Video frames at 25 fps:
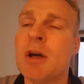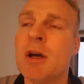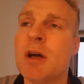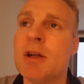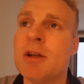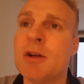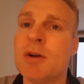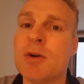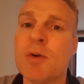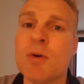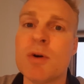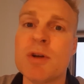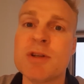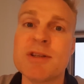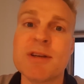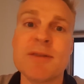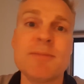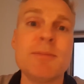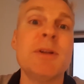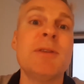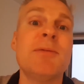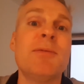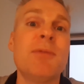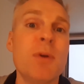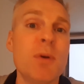Uh, the coins
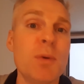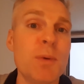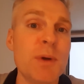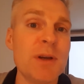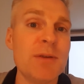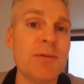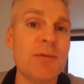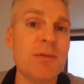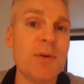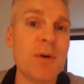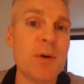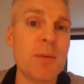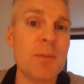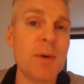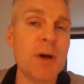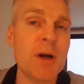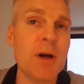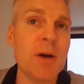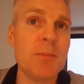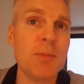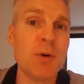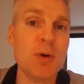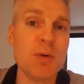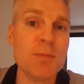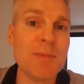I've been following from
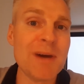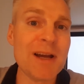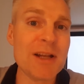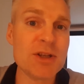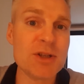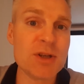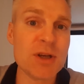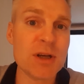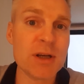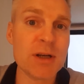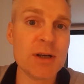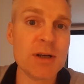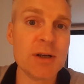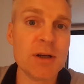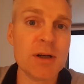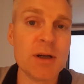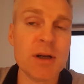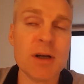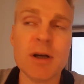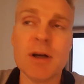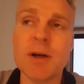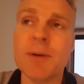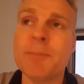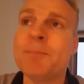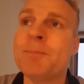uh, Blue Magic
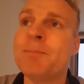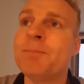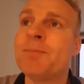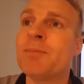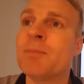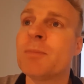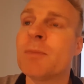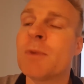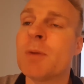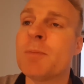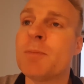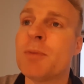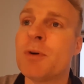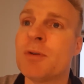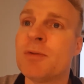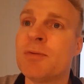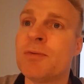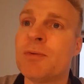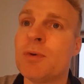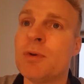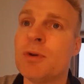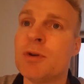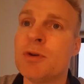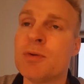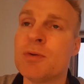um,
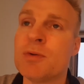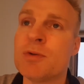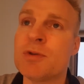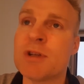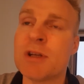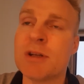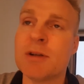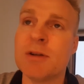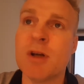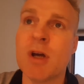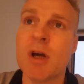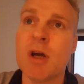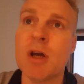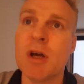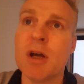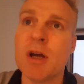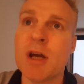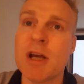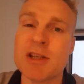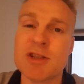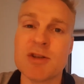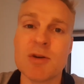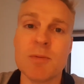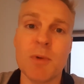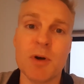portfolios and,
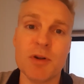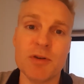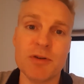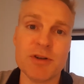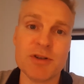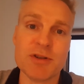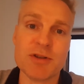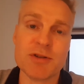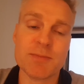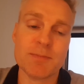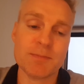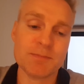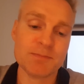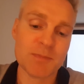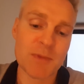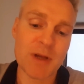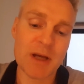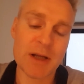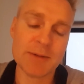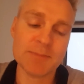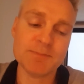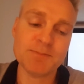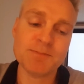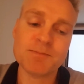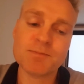and some others.
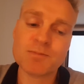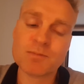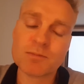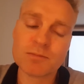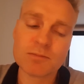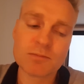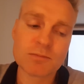And